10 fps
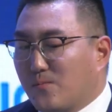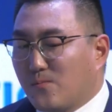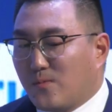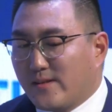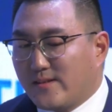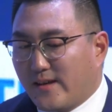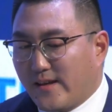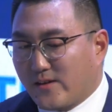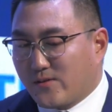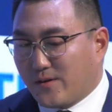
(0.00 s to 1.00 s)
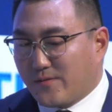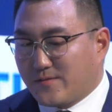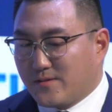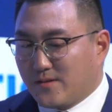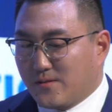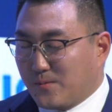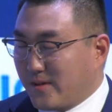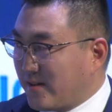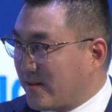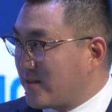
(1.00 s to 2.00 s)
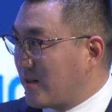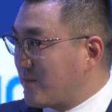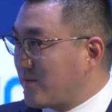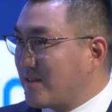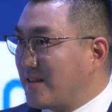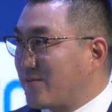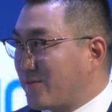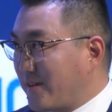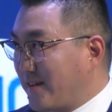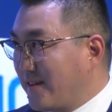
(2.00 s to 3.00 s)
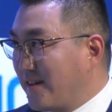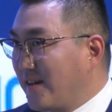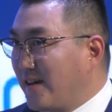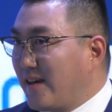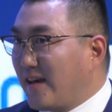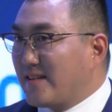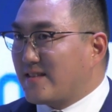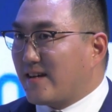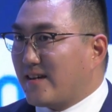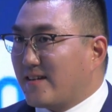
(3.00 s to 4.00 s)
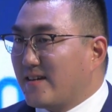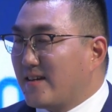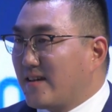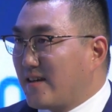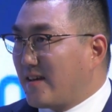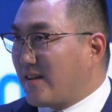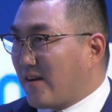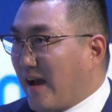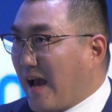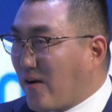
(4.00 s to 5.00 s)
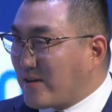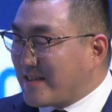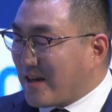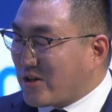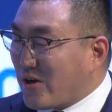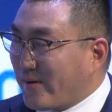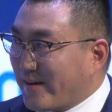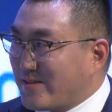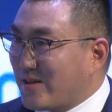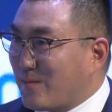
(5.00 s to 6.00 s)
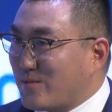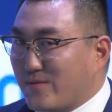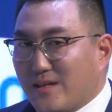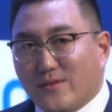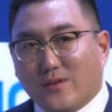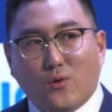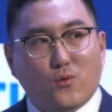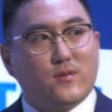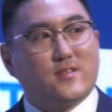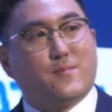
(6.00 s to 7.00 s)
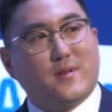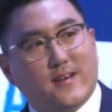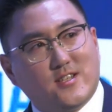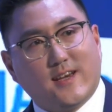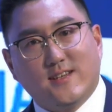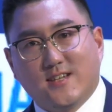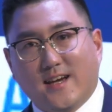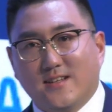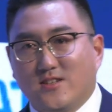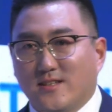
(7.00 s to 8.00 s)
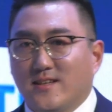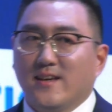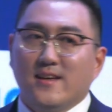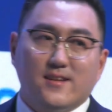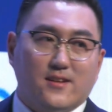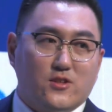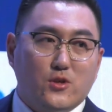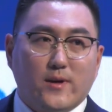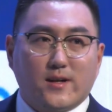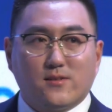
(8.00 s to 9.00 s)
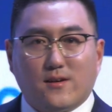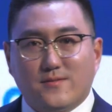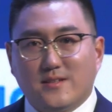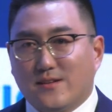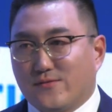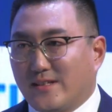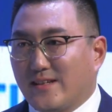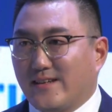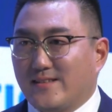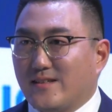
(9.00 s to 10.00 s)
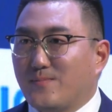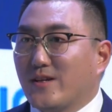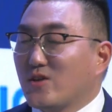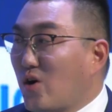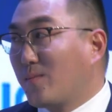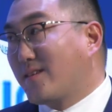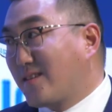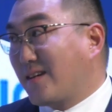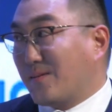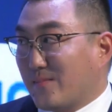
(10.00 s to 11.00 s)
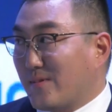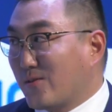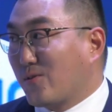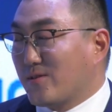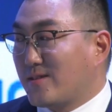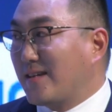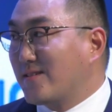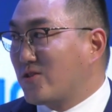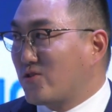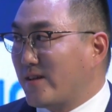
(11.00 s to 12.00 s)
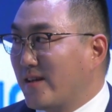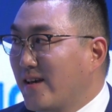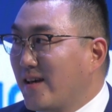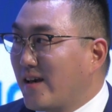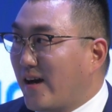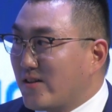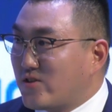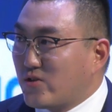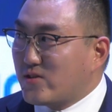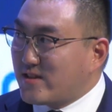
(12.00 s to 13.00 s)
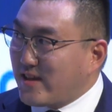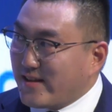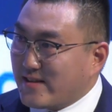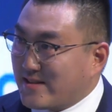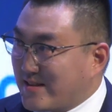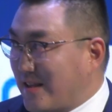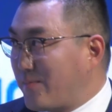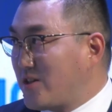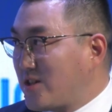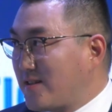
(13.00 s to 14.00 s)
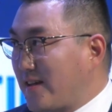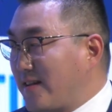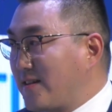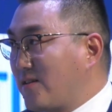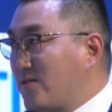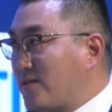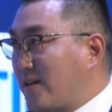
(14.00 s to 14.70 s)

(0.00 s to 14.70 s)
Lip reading: 1 aircraft a week in terms of delivery, is that, how is that going in terms of, given all the supply chain challenges, new aircraft delivery delays? It's been a common theme across the industry. Do you see any slippage in those